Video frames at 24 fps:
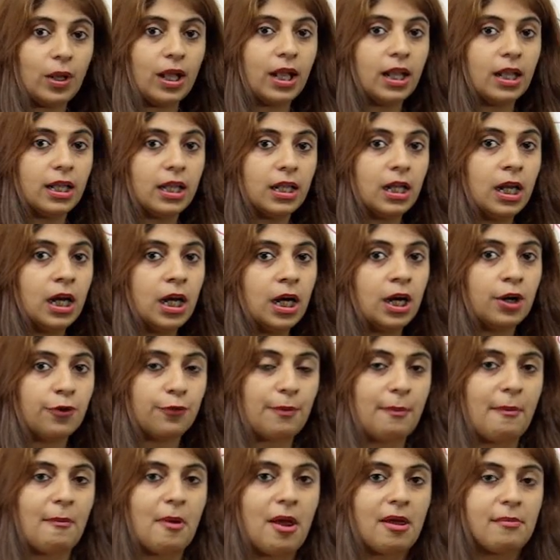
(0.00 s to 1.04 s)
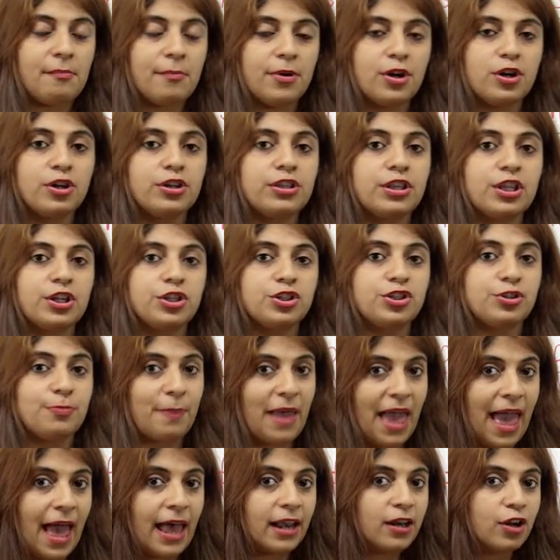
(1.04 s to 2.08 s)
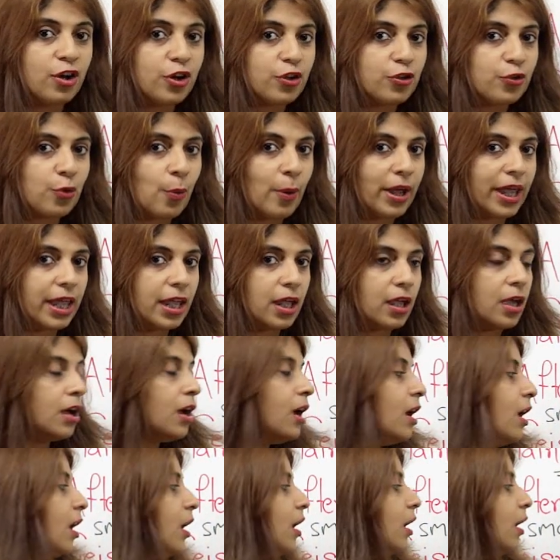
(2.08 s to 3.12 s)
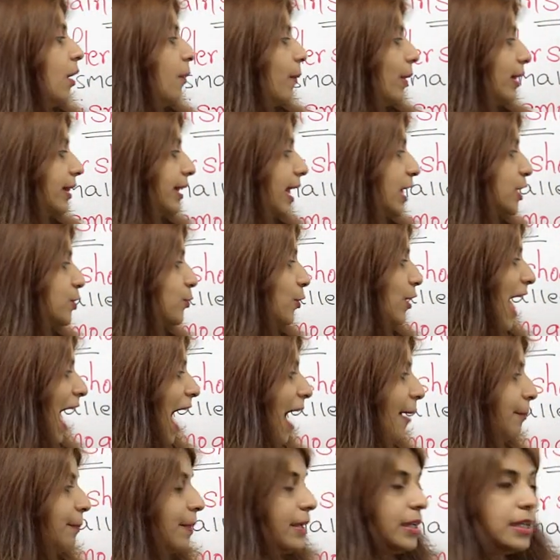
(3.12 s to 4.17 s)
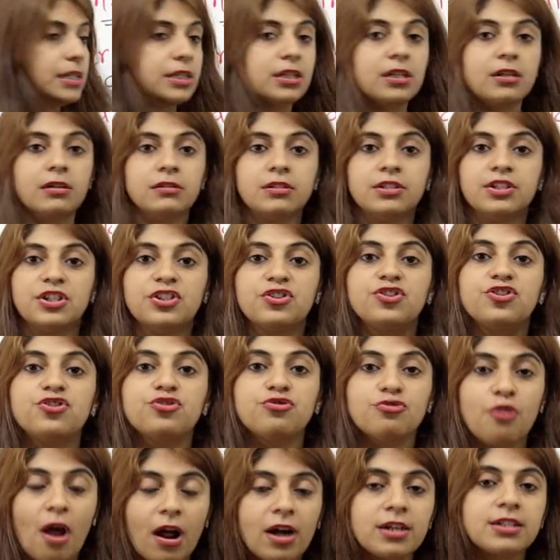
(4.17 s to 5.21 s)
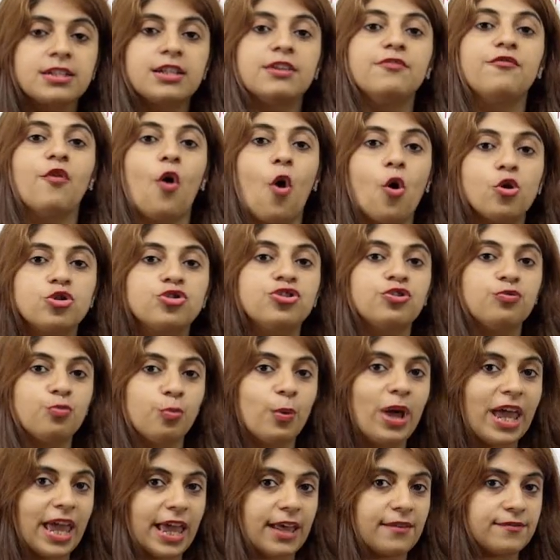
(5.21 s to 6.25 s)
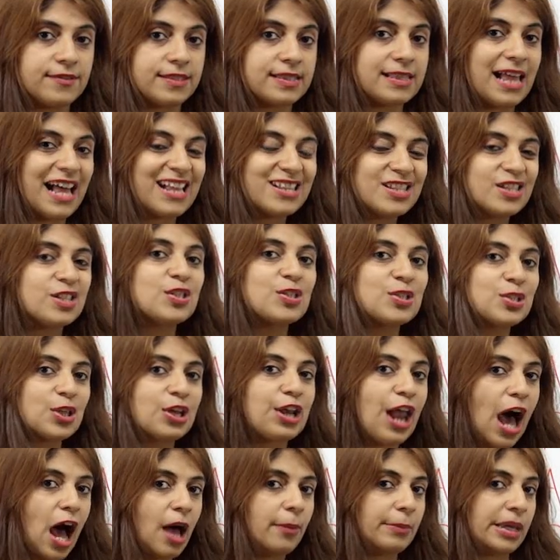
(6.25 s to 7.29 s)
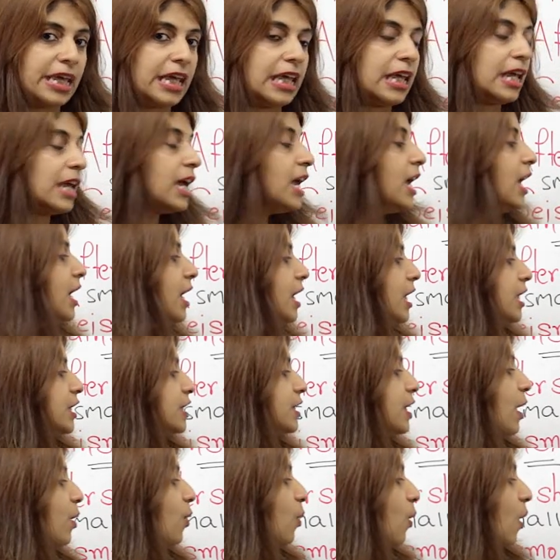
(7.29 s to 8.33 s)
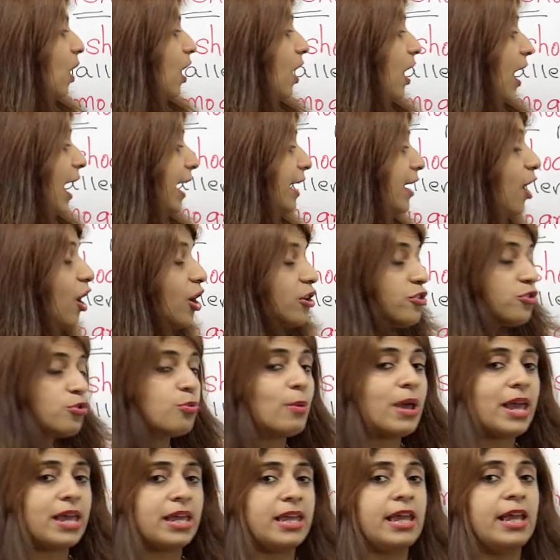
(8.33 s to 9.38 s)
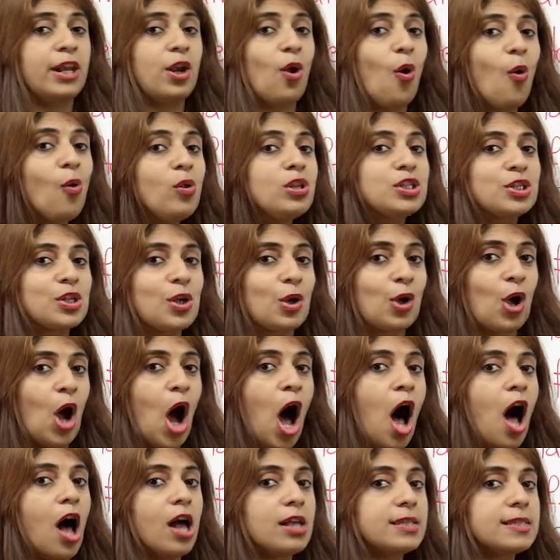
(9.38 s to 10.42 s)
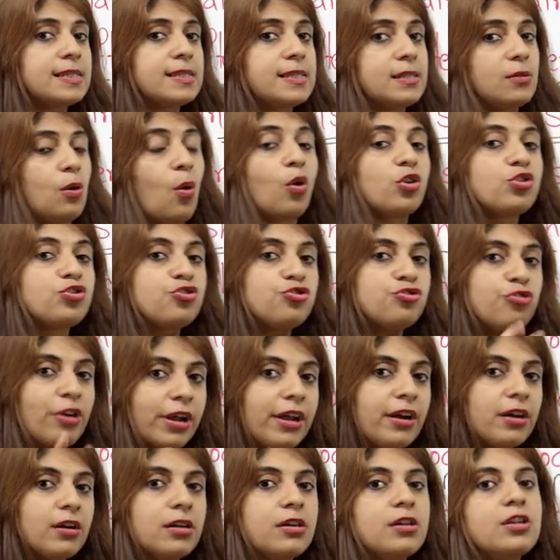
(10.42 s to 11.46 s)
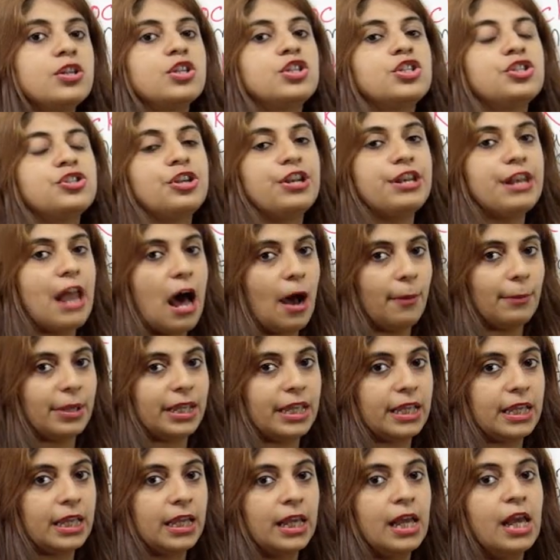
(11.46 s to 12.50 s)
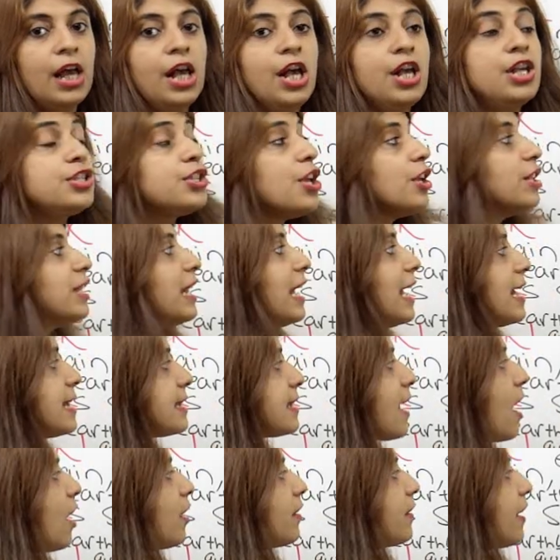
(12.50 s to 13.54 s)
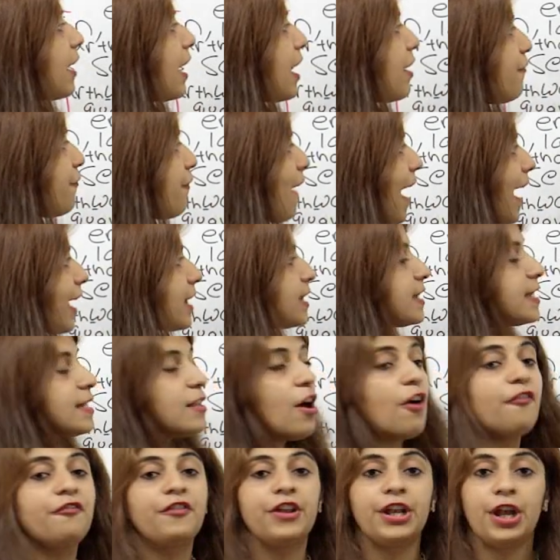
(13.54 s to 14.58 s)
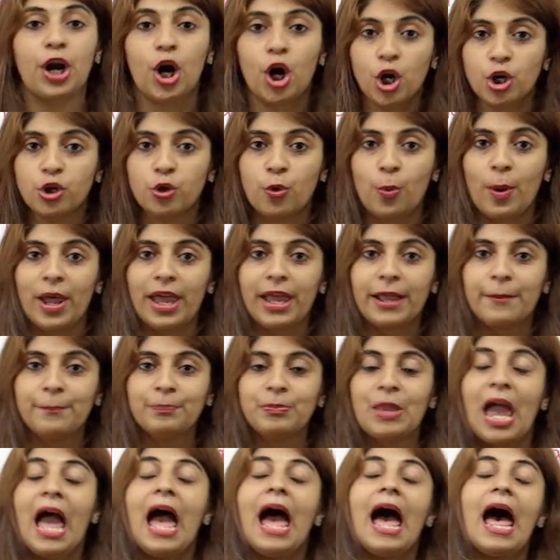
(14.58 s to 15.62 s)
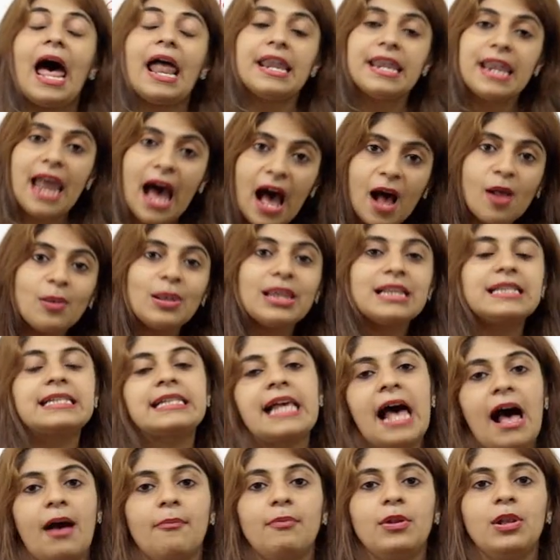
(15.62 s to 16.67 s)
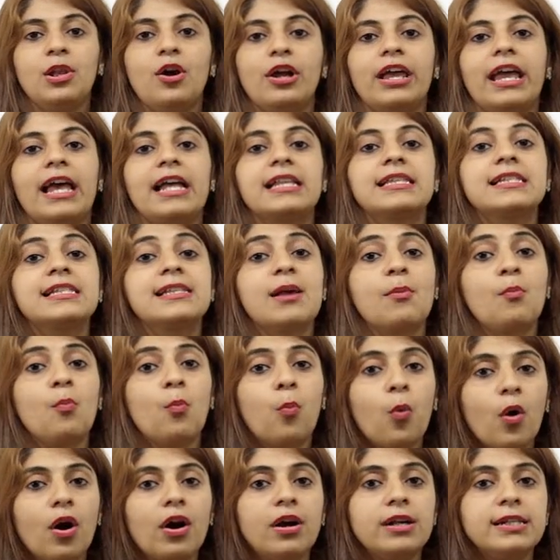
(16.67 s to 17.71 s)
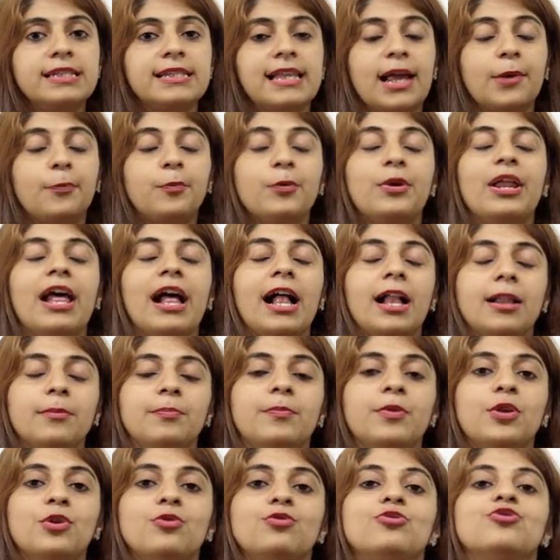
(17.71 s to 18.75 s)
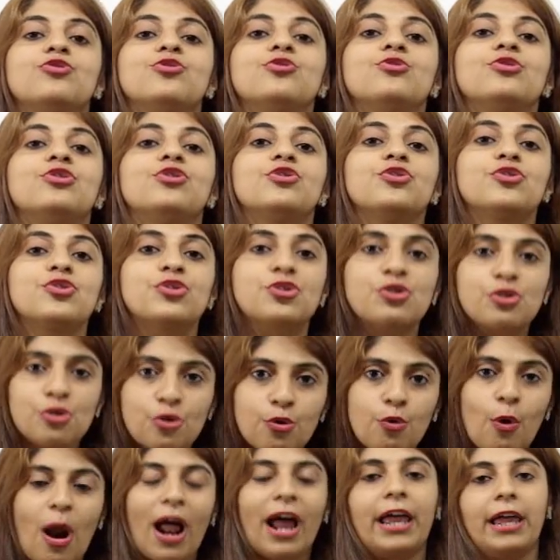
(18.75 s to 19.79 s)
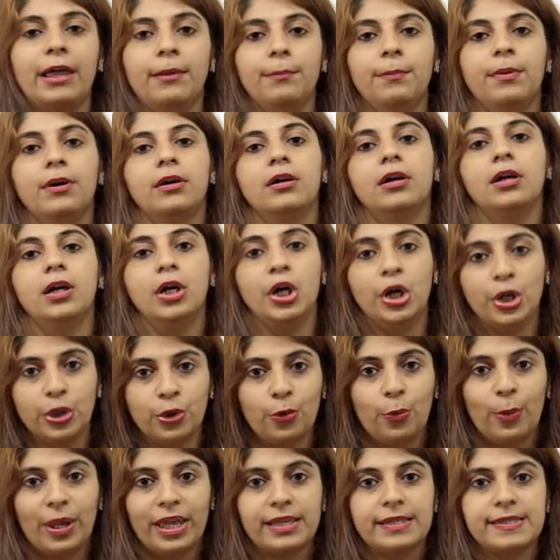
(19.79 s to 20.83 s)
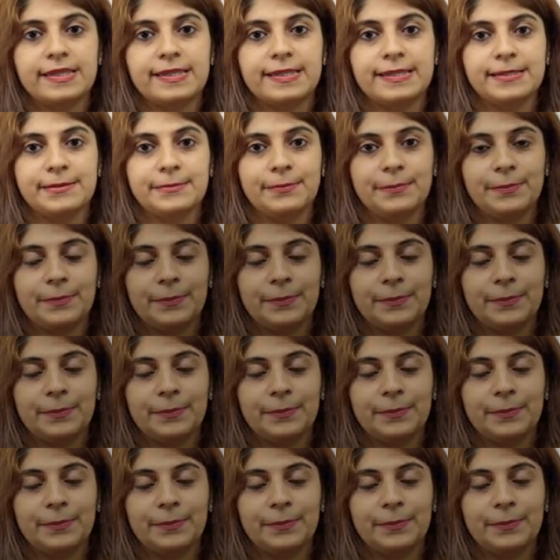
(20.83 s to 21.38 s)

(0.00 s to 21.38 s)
Well, remember the Japan earthquake? Well, that's what happened, the destructive ocean waves, that's tsunami. So an earthquake can also cause or trigger tsunami. So these are the effects of an earthquake. And now let's have a look at some words that would help you to describe earthquakes.